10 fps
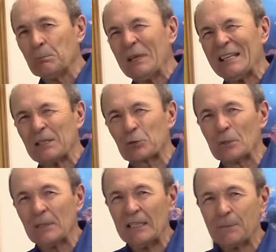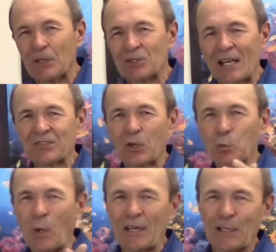meaning to me because that's a
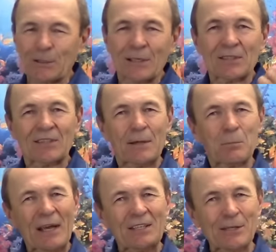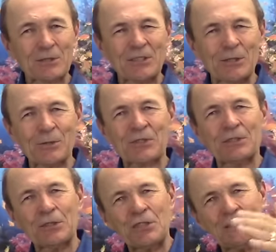regulator that Mike Nelson used
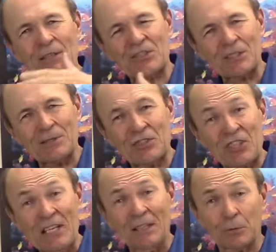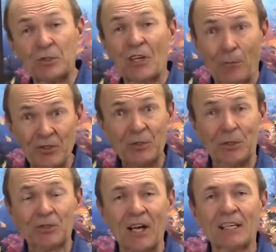in the TV series Sea Hunt, which I'm also
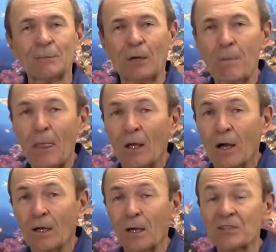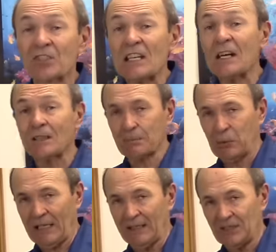going to talk about on our Sea Hunt
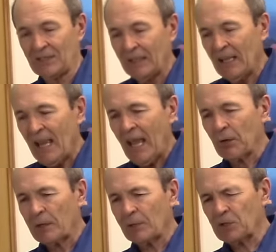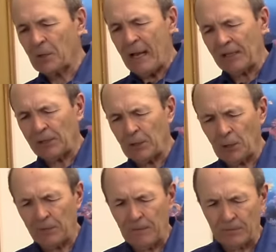playlist. However, let's go back to the
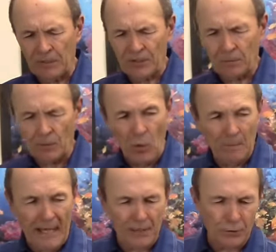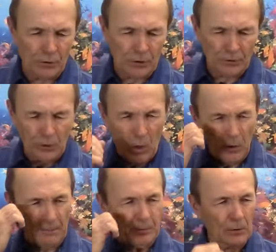early 50s. There were no masks. You couldn't
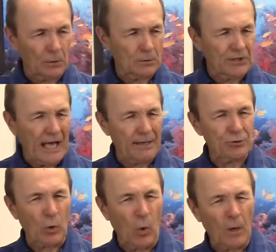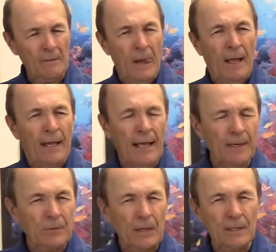call up your local dive store
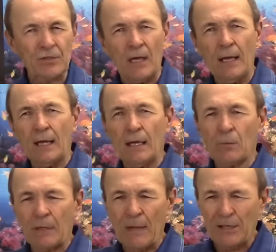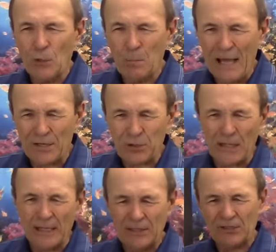and say, hey, I want to buy a new mask.
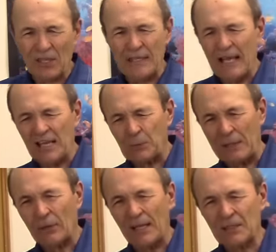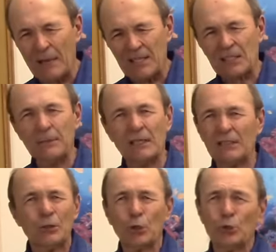You got it? And they'd say, yes, we have lots of masks coming in.
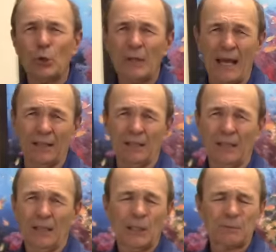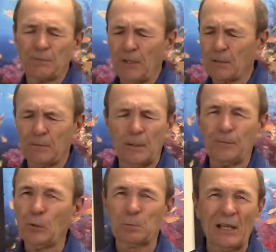And you couldn't do that. There were very,
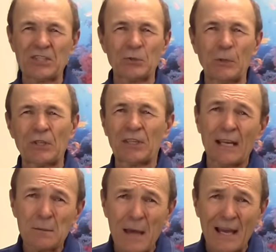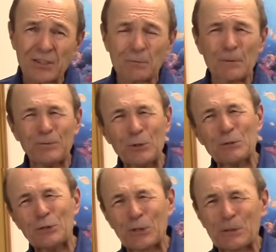very few places where you could get a mask. There were a
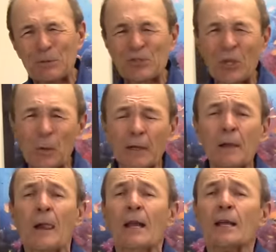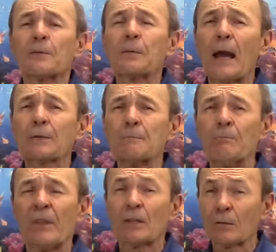few in Europe and so on. In fact,
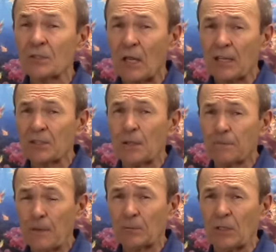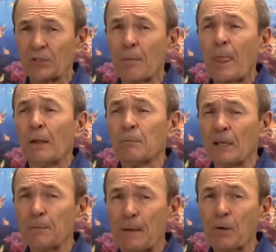in those days, in the 50s,
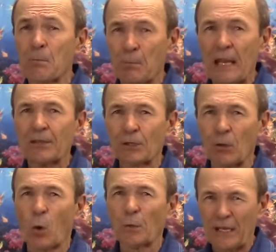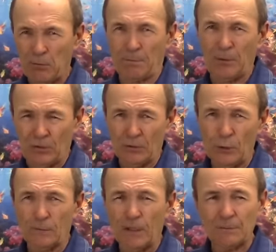many people made their own equipment.
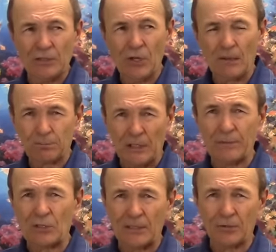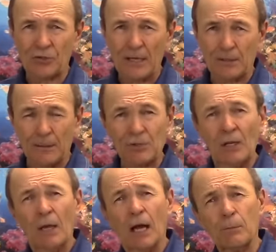You've heard me talk previously on Tech Tips
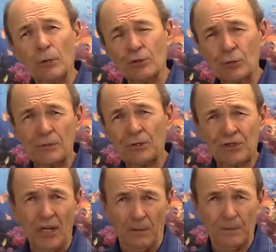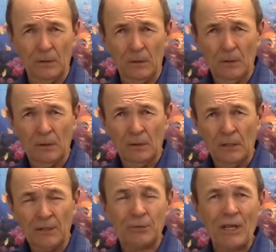about do-it-yourself.
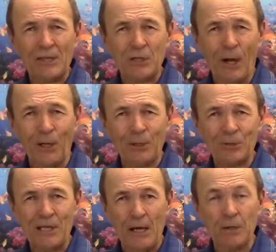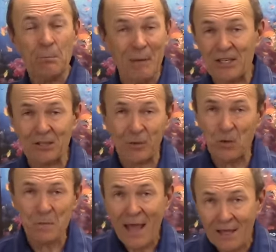And there was actually articles on how to make your
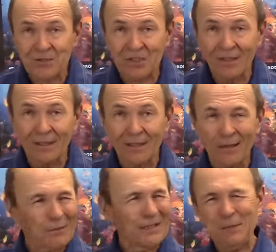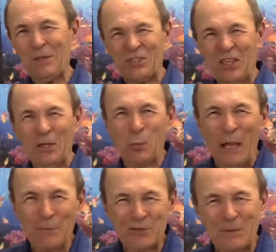own mask. Well, that'd be silly.
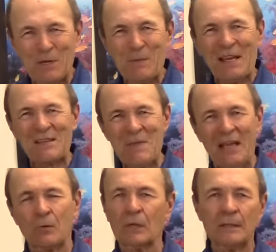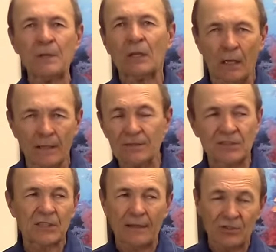Why would somebody make a mask? Well, because,
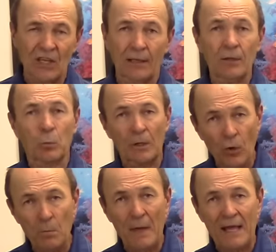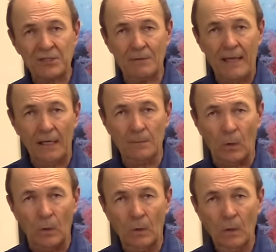as I've said, there were no masks
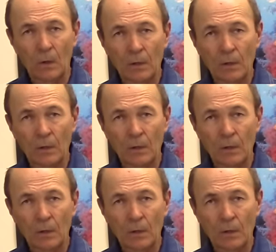available.